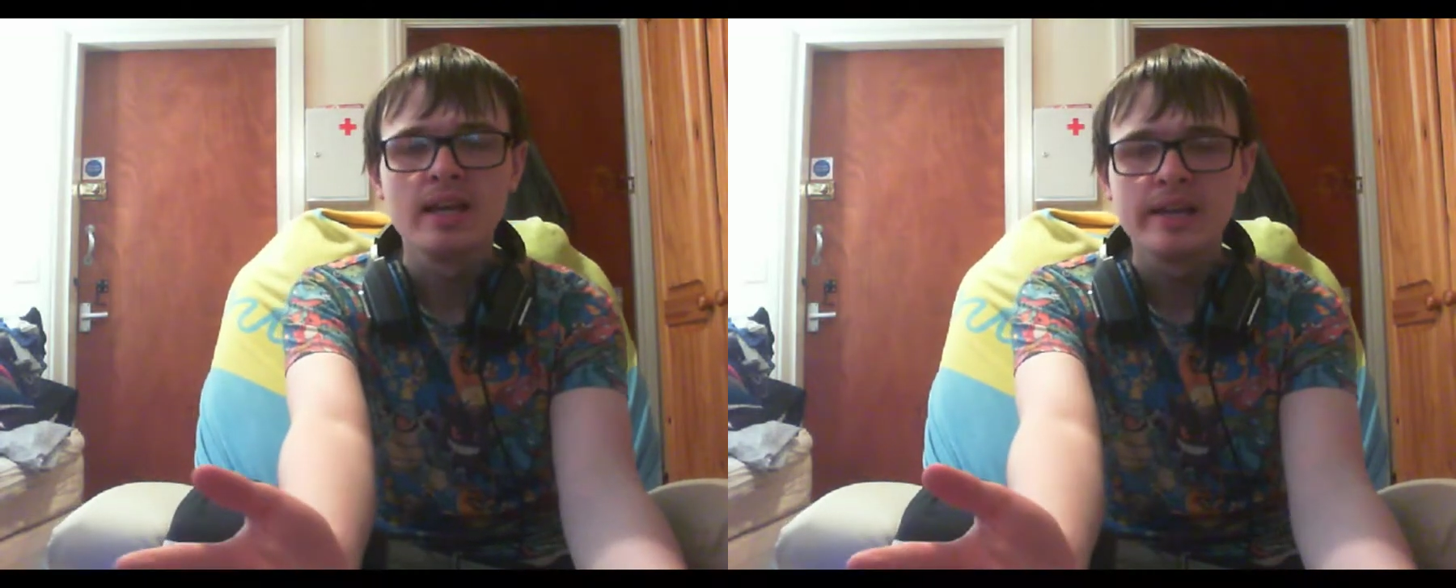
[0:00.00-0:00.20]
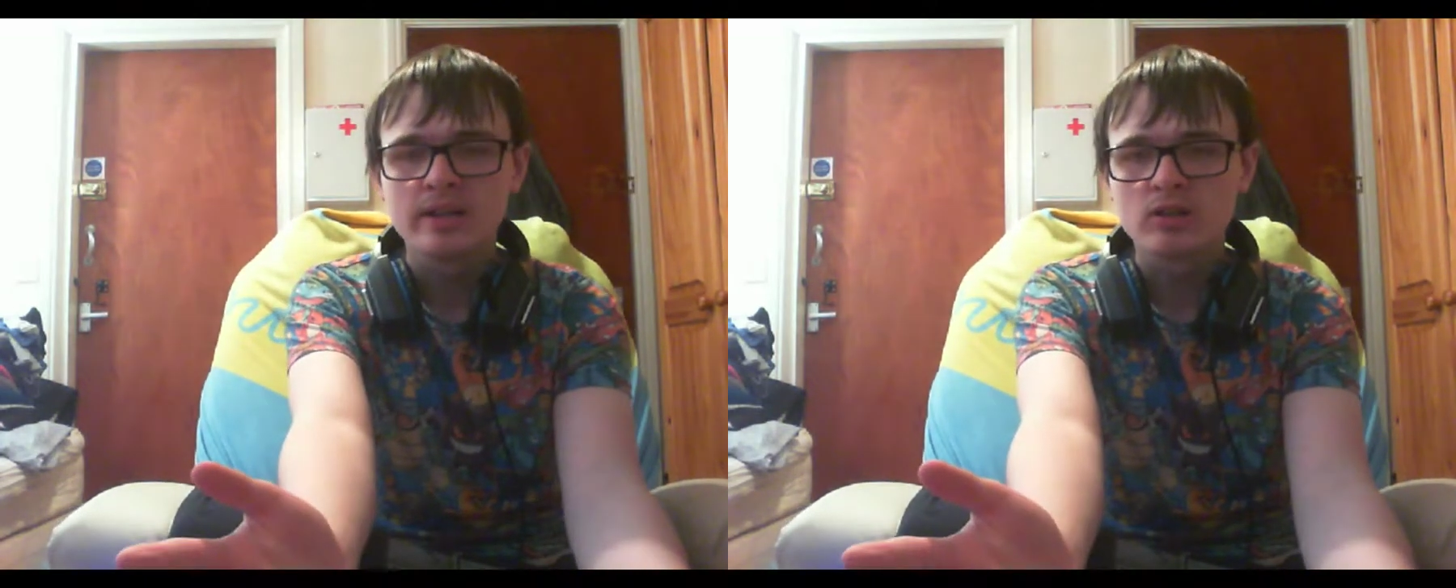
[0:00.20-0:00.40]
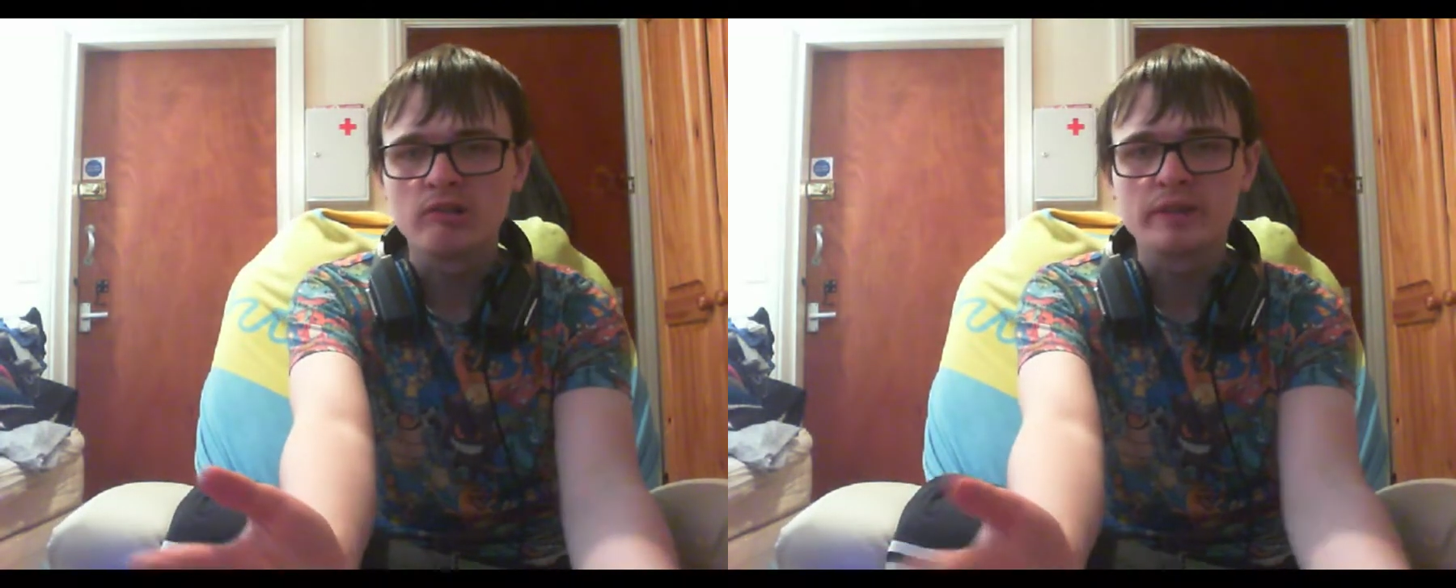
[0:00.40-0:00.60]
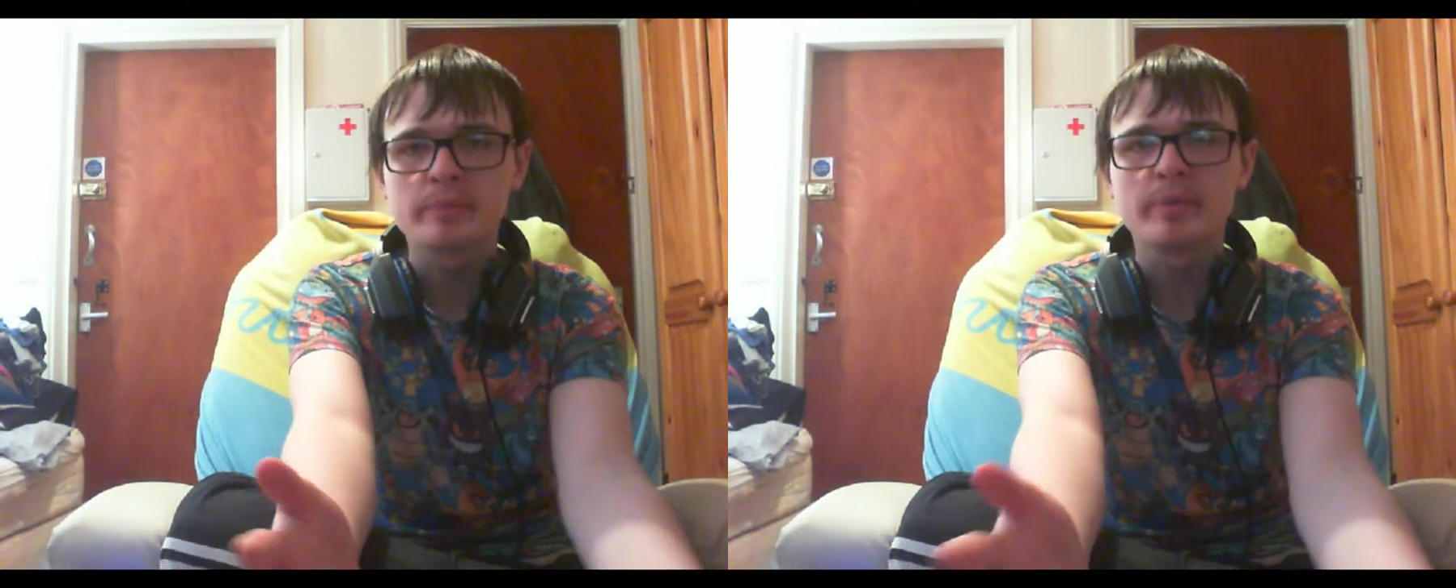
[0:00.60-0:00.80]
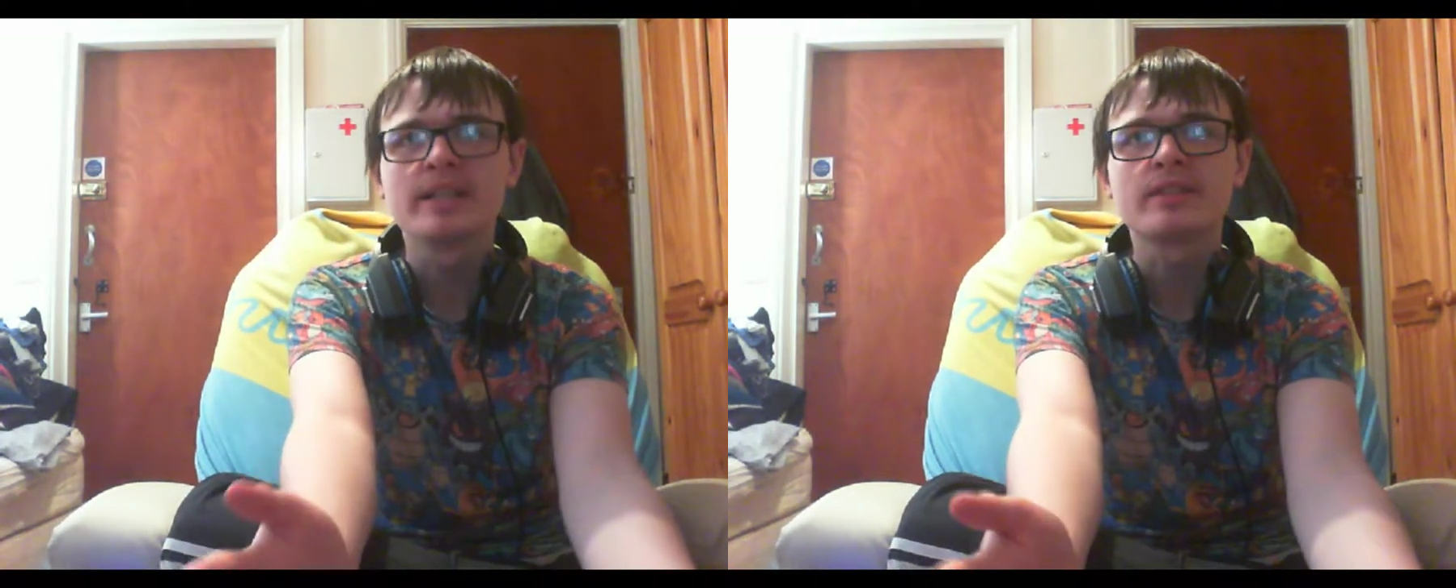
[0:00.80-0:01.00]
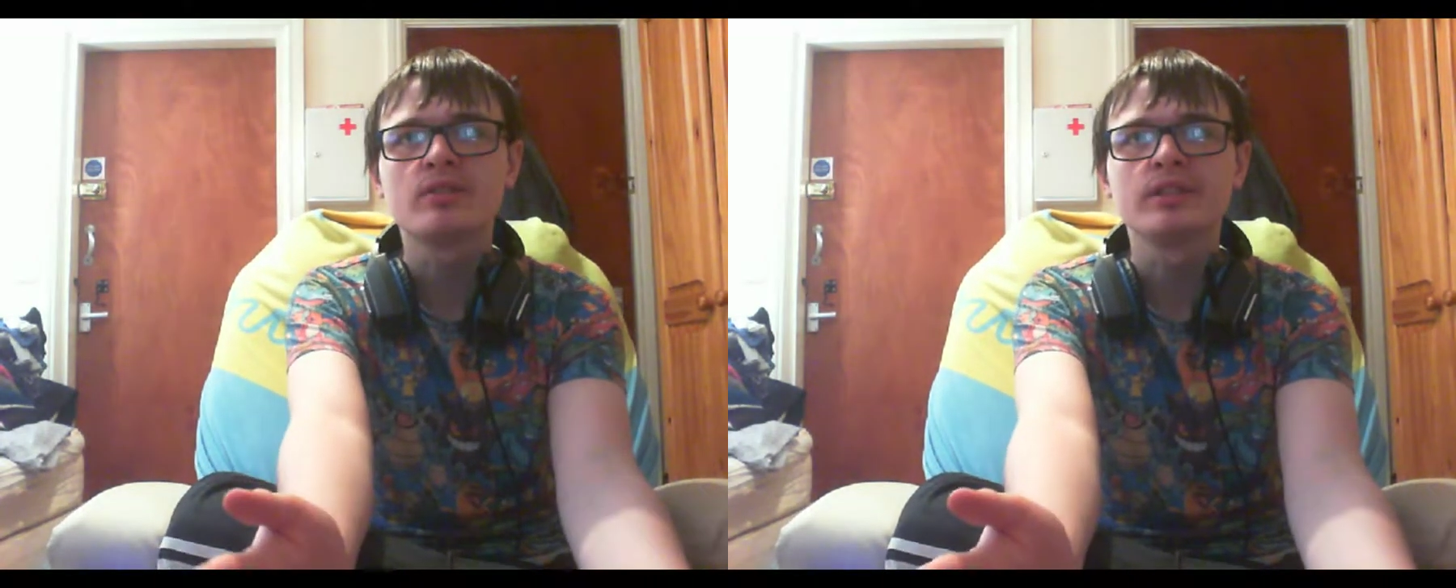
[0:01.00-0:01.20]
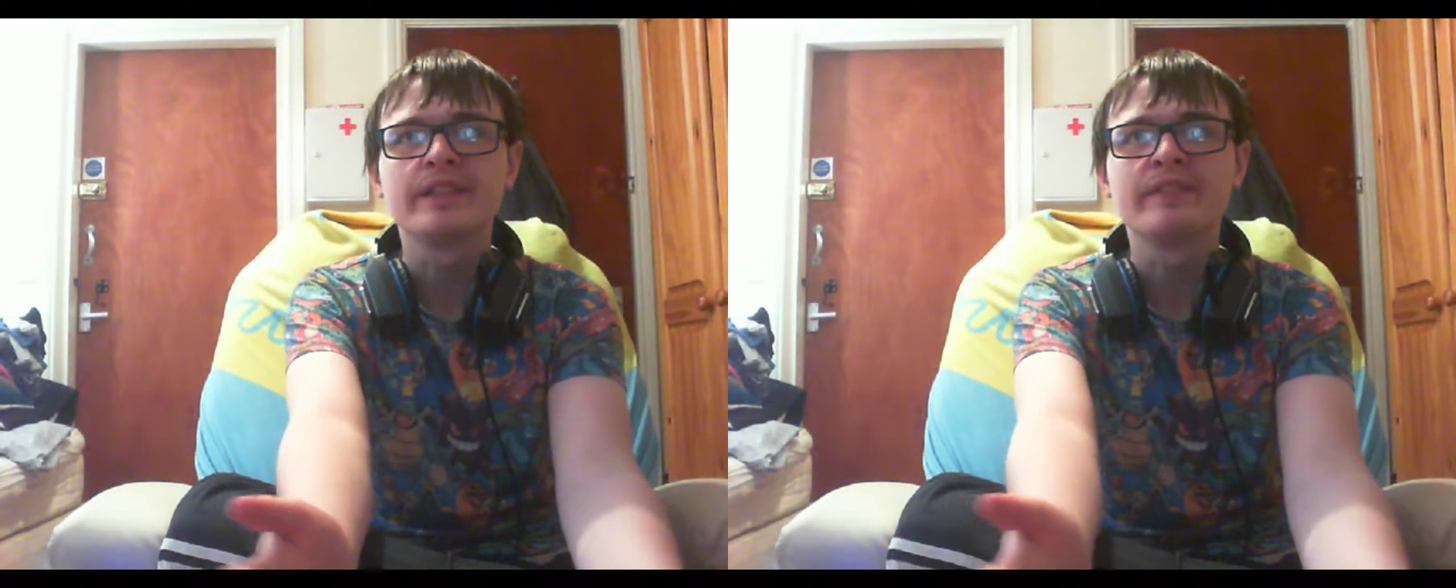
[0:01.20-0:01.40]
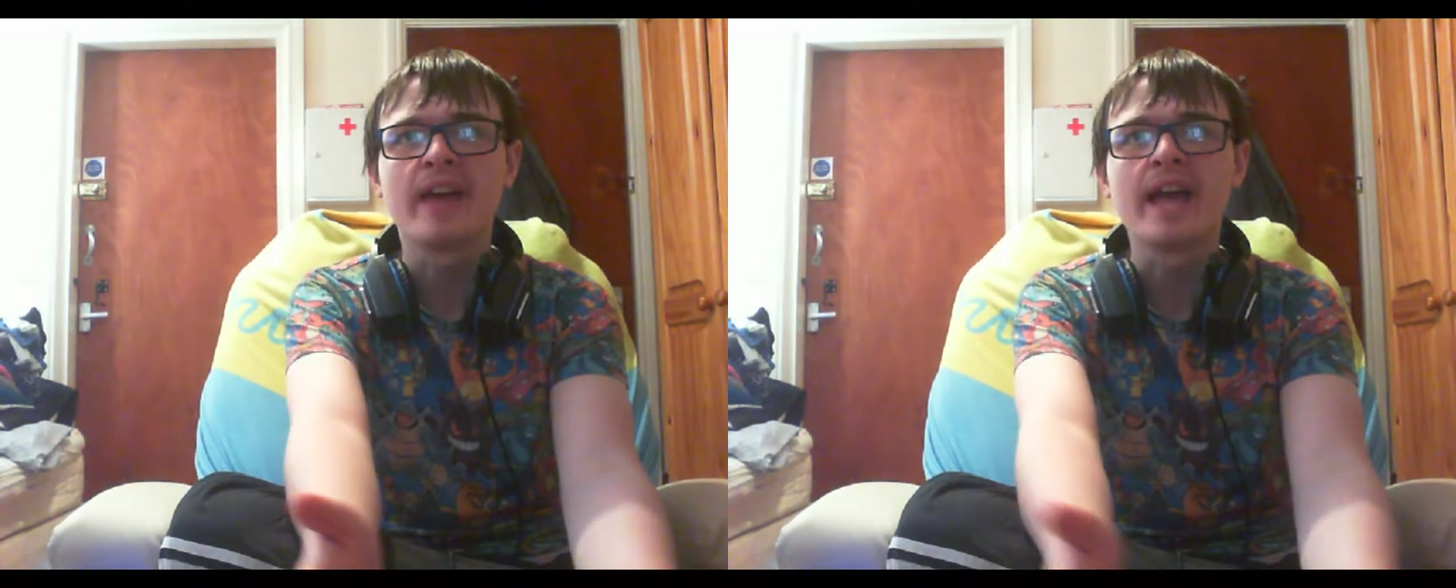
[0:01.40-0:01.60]
current political
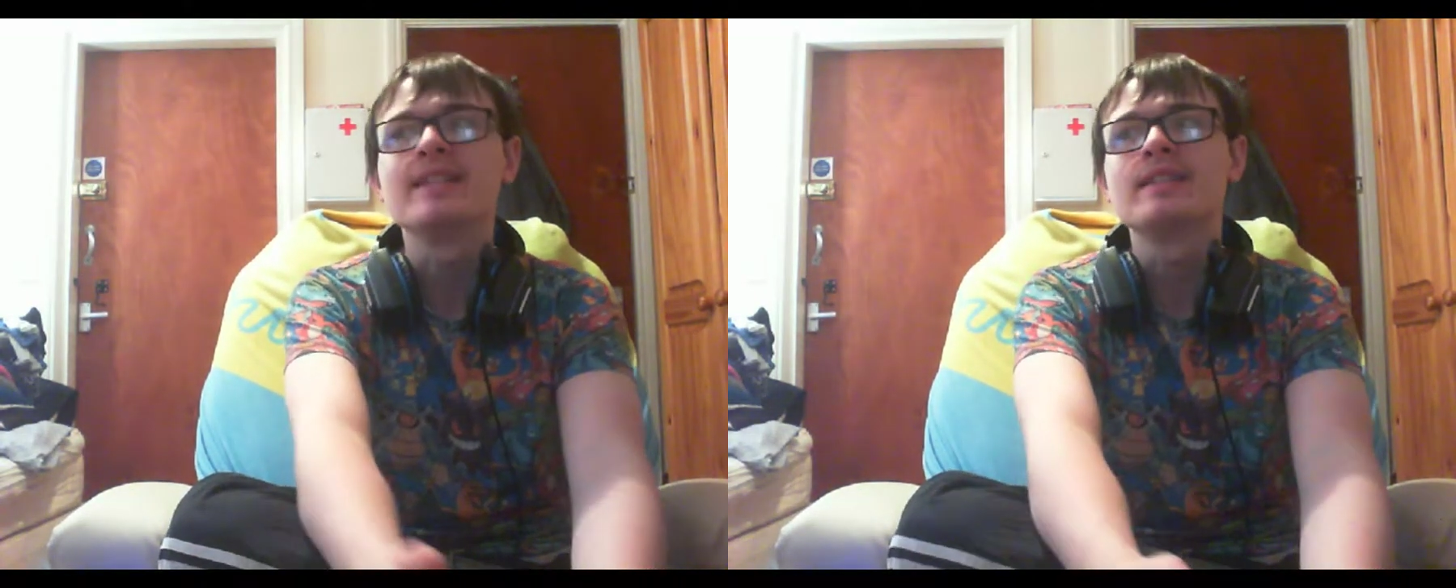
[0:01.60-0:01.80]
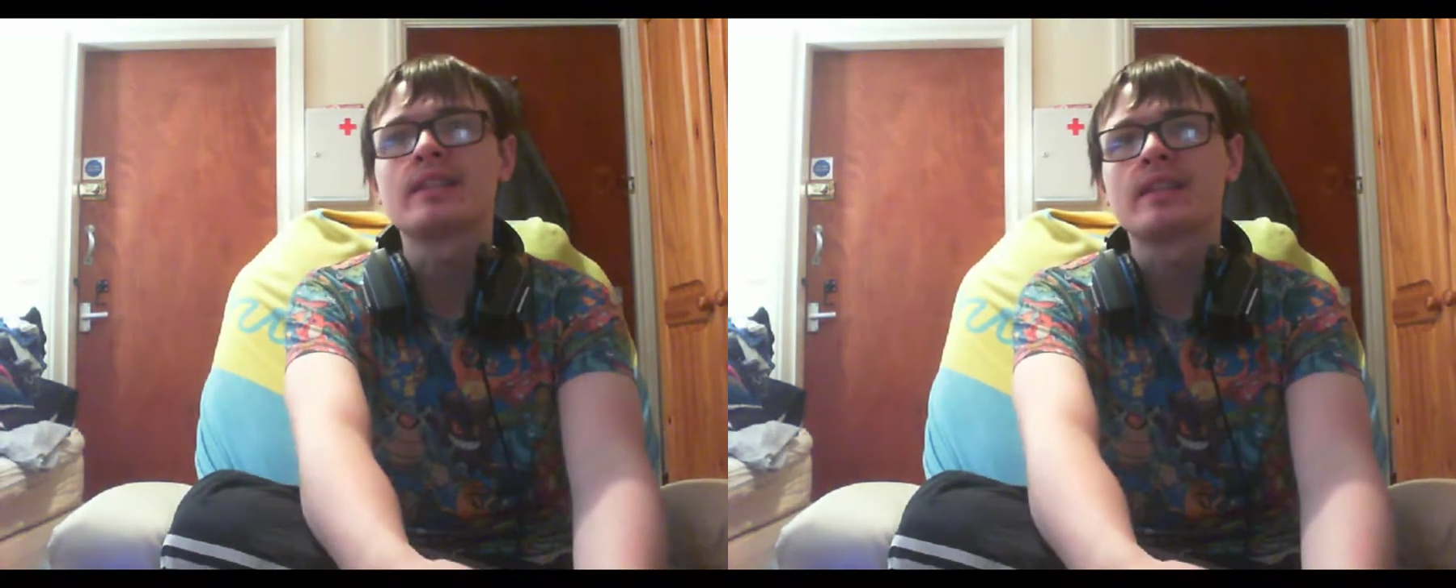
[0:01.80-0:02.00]
events,